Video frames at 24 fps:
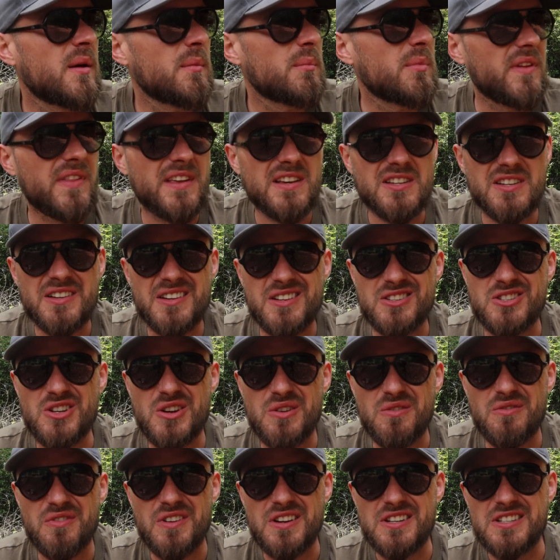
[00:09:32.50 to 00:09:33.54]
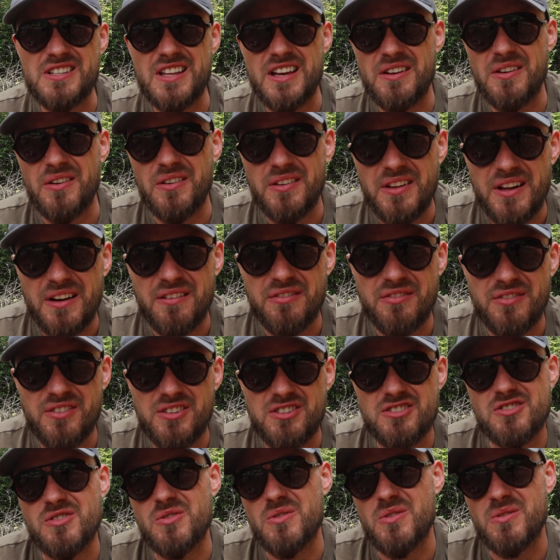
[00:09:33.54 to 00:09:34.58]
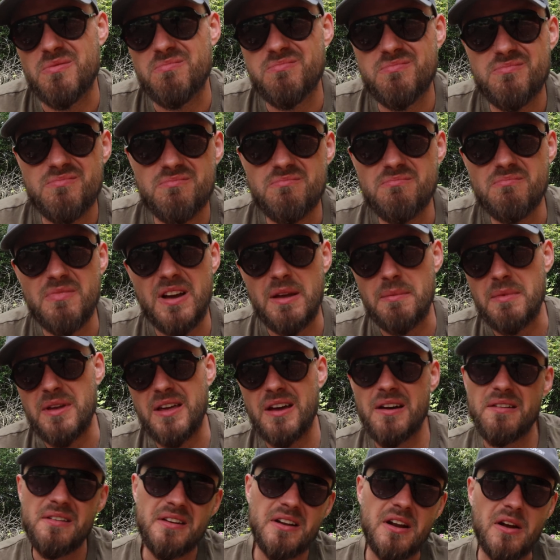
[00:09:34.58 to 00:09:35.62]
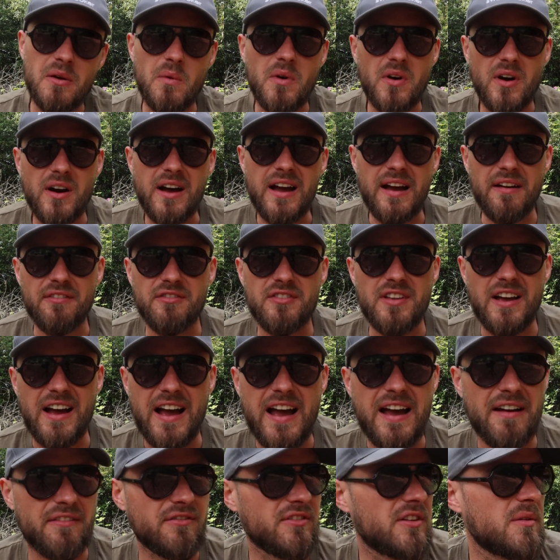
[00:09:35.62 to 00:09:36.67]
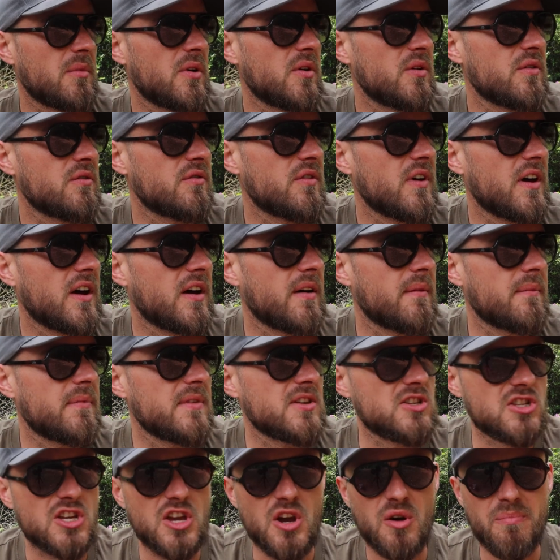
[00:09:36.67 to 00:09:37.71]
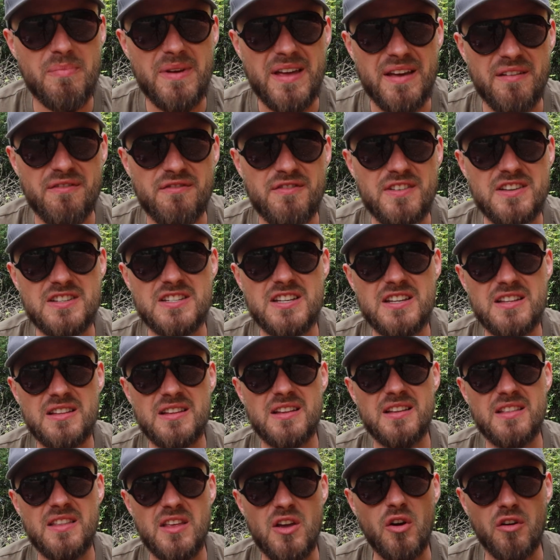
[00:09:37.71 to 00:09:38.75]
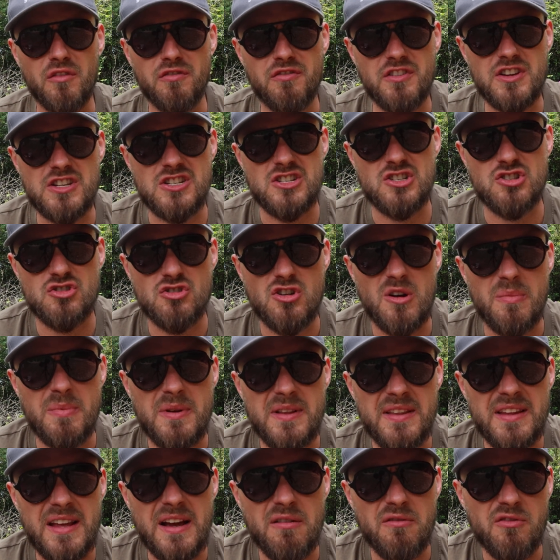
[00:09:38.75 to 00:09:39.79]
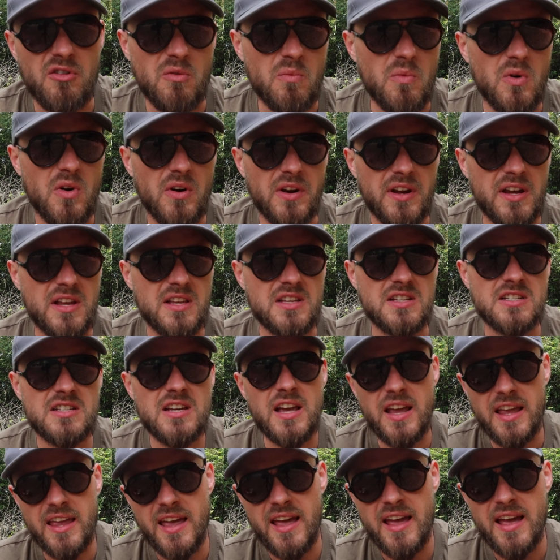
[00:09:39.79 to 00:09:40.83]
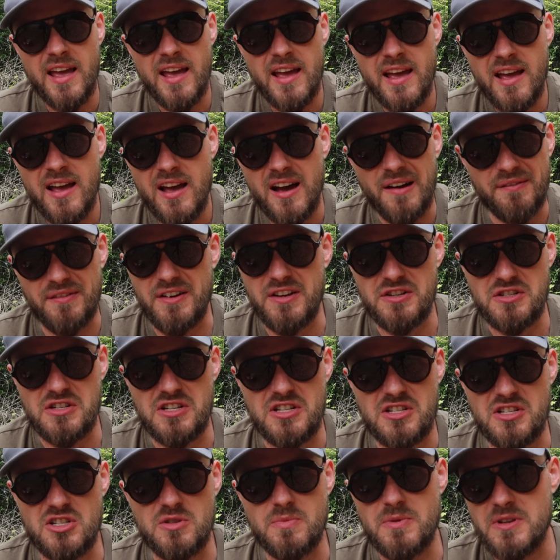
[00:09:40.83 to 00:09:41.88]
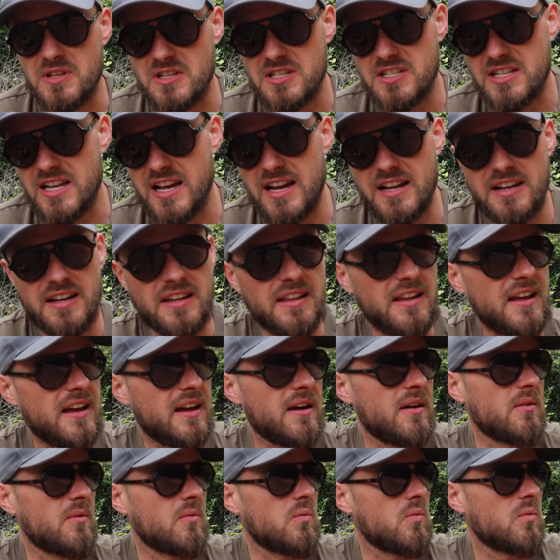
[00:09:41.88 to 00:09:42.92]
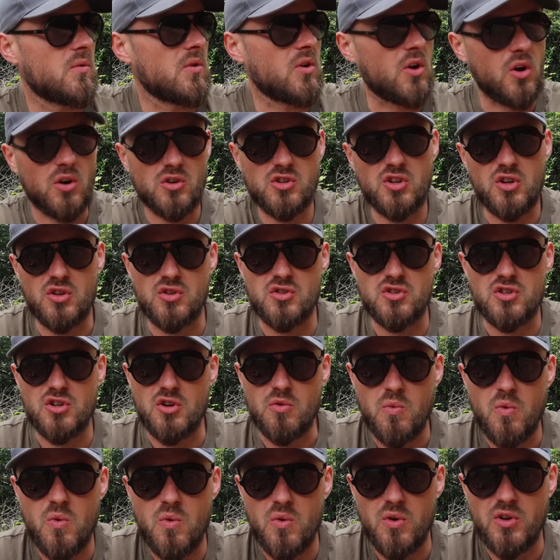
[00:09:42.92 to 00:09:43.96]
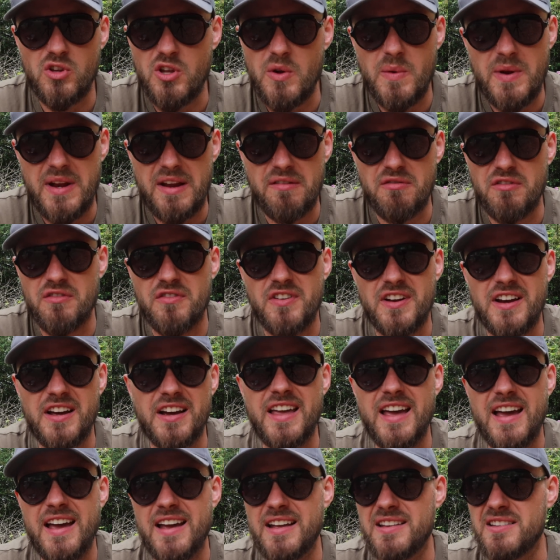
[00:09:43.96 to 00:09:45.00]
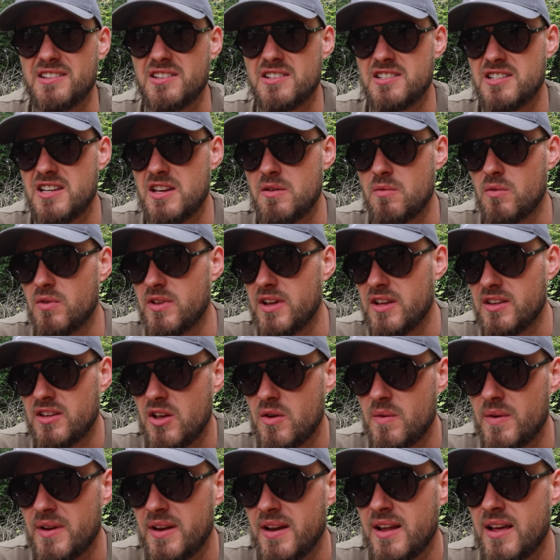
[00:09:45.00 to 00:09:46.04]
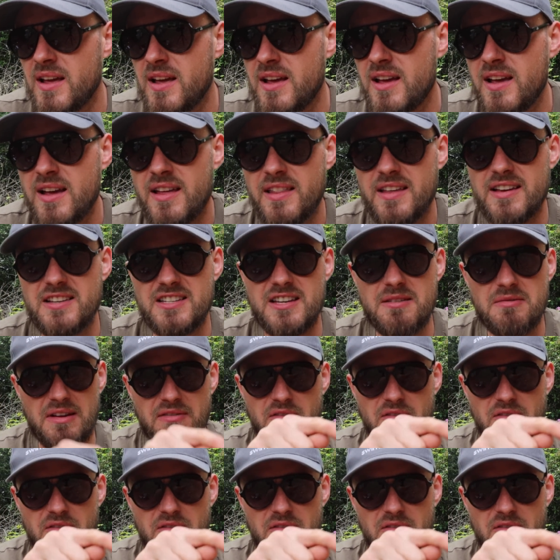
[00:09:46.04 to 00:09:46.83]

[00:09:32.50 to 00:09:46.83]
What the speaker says: but there's only 2 fish there, not enough to sort of make me go, you know what, I have to move. There's the odd bit of fizzing, the odd fish is dropping down from what I can see. I've literally just been standing there, locked onto the water, doing everything I can to see what they're doing. They seem to